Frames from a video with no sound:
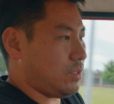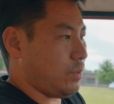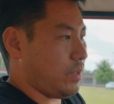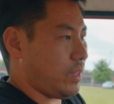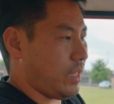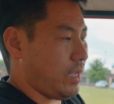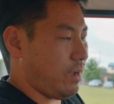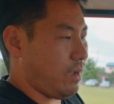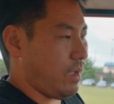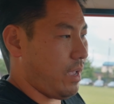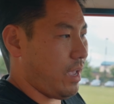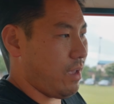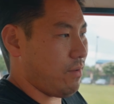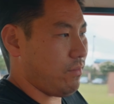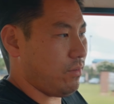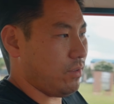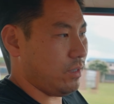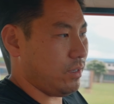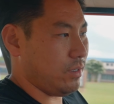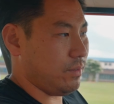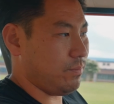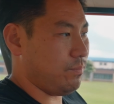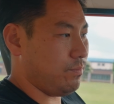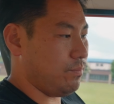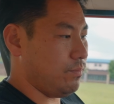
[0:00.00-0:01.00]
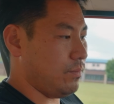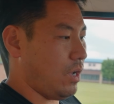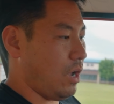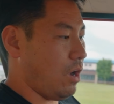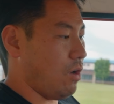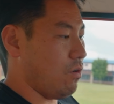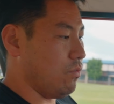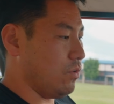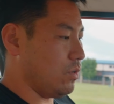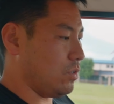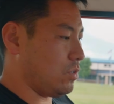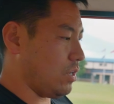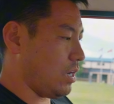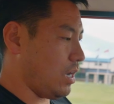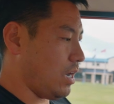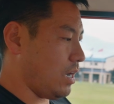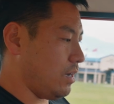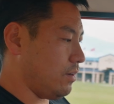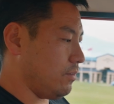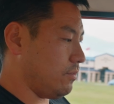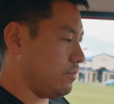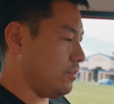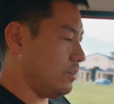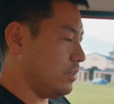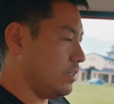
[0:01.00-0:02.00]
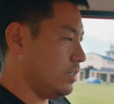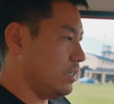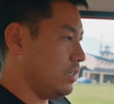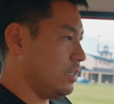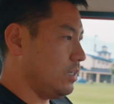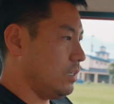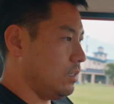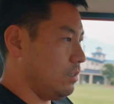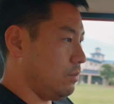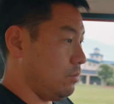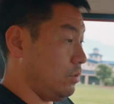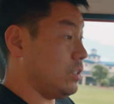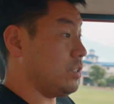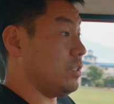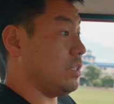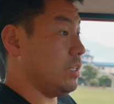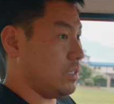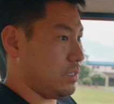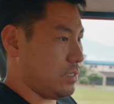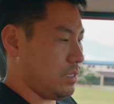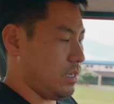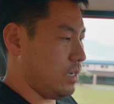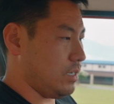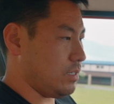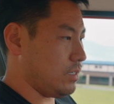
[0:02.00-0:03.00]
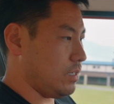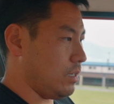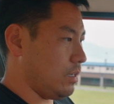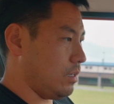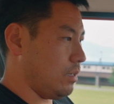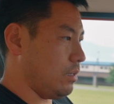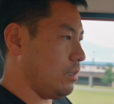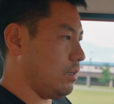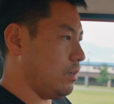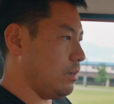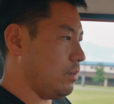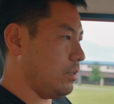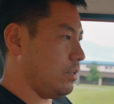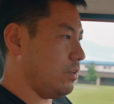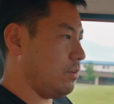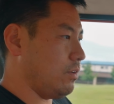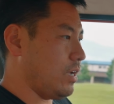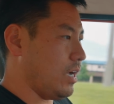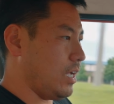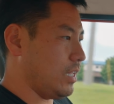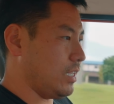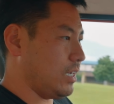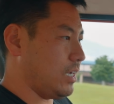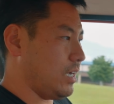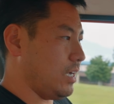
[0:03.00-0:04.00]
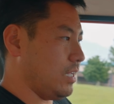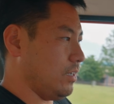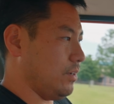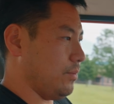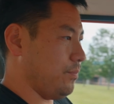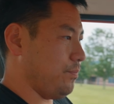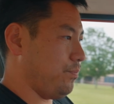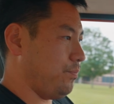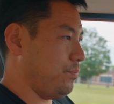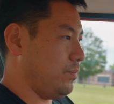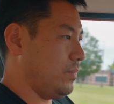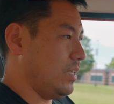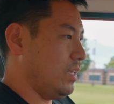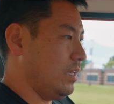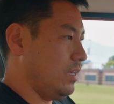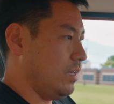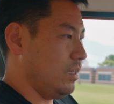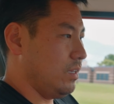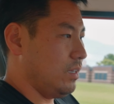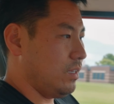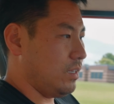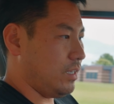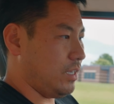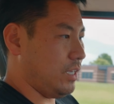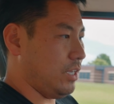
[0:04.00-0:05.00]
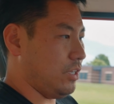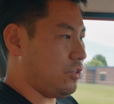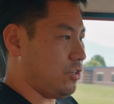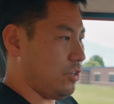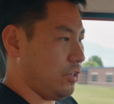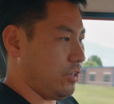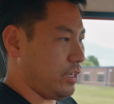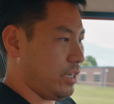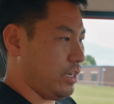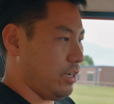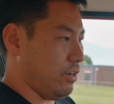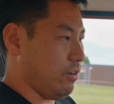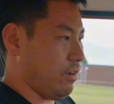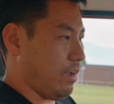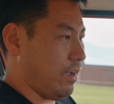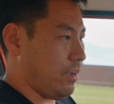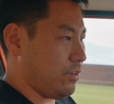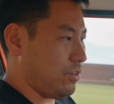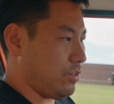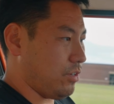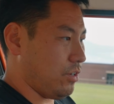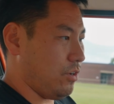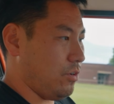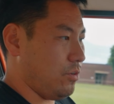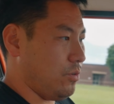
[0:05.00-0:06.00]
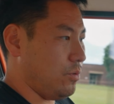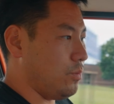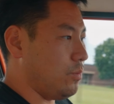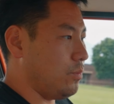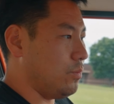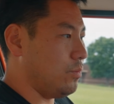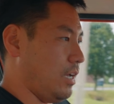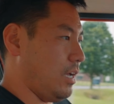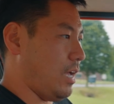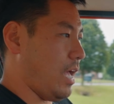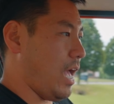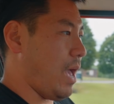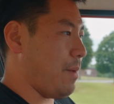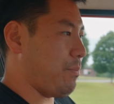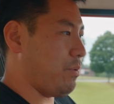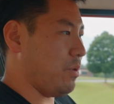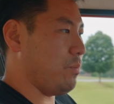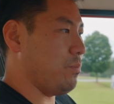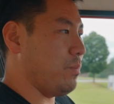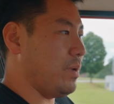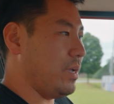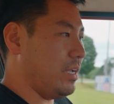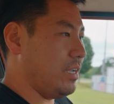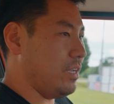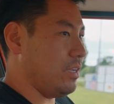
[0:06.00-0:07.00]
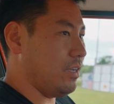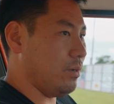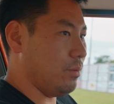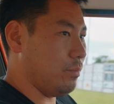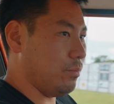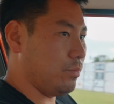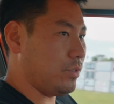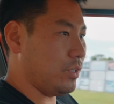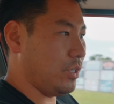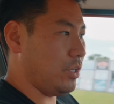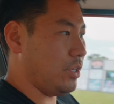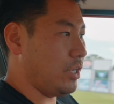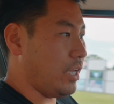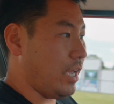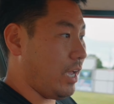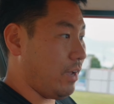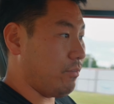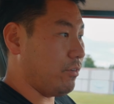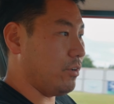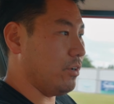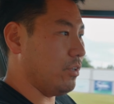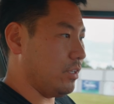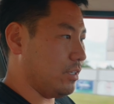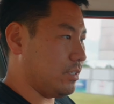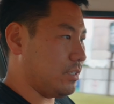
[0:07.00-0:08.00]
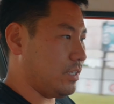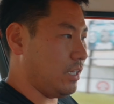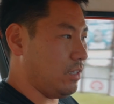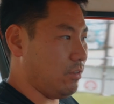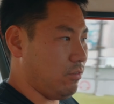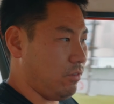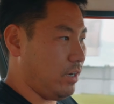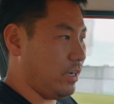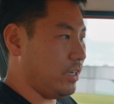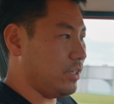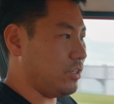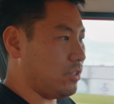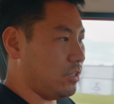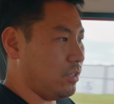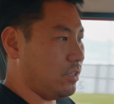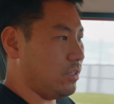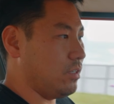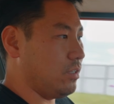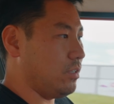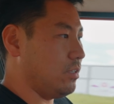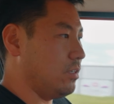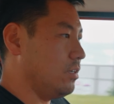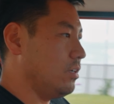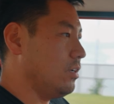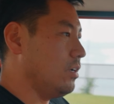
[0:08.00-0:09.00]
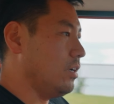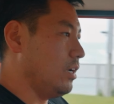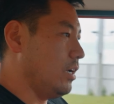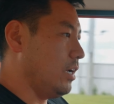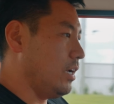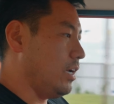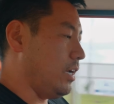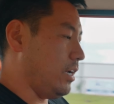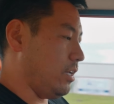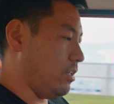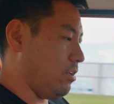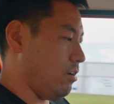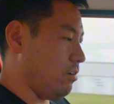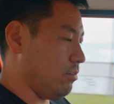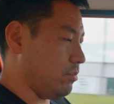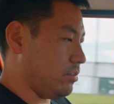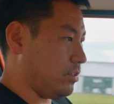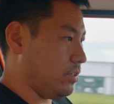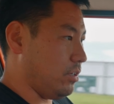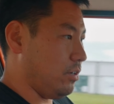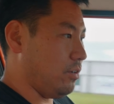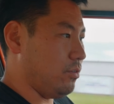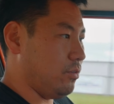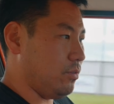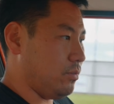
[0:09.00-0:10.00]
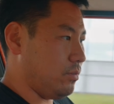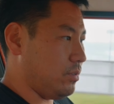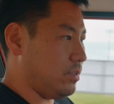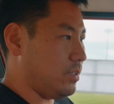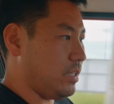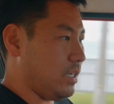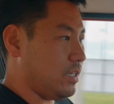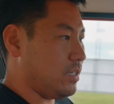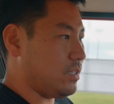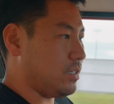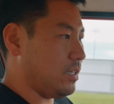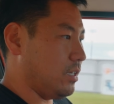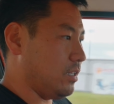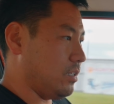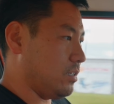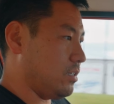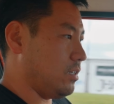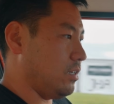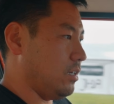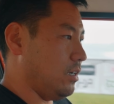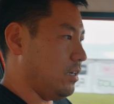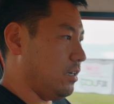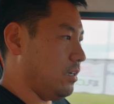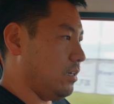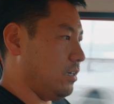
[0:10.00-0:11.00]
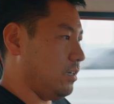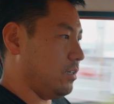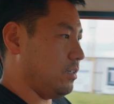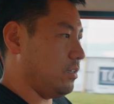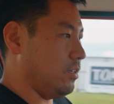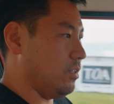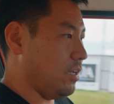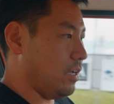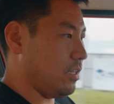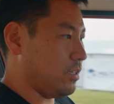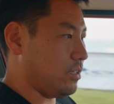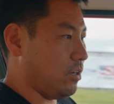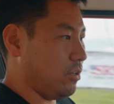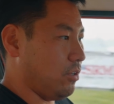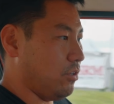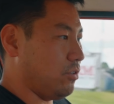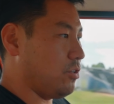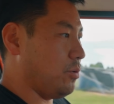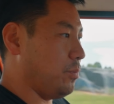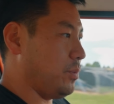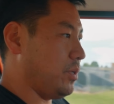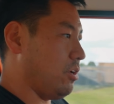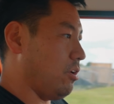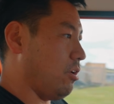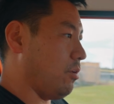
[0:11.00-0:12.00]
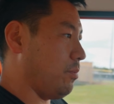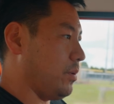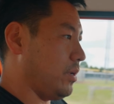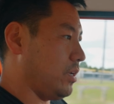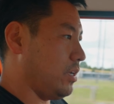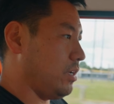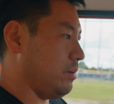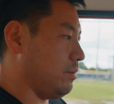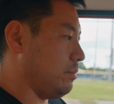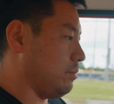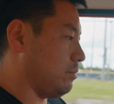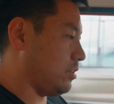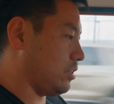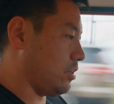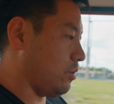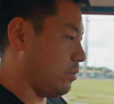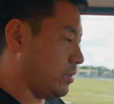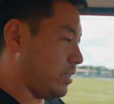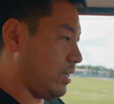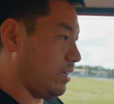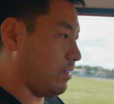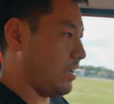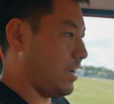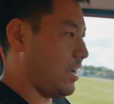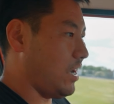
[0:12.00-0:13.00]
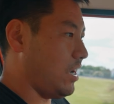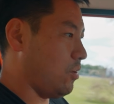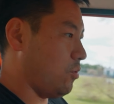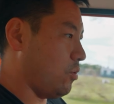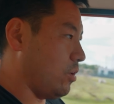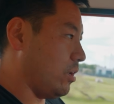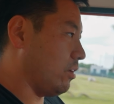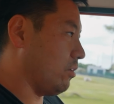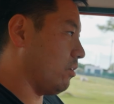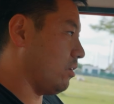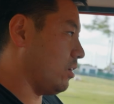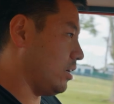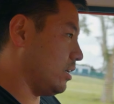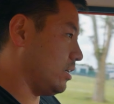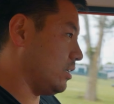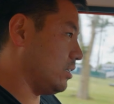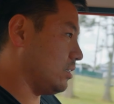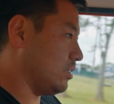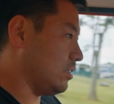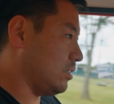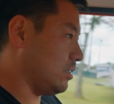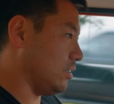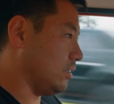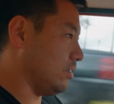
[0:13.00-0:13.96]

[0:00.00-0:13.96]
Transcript: without having an overdrive, which this doesn't. You know, you kind of got to get your gear ratio a happy medium so you have good acceleration and also decent, you're not turning too many RPMs going down the highway, right? So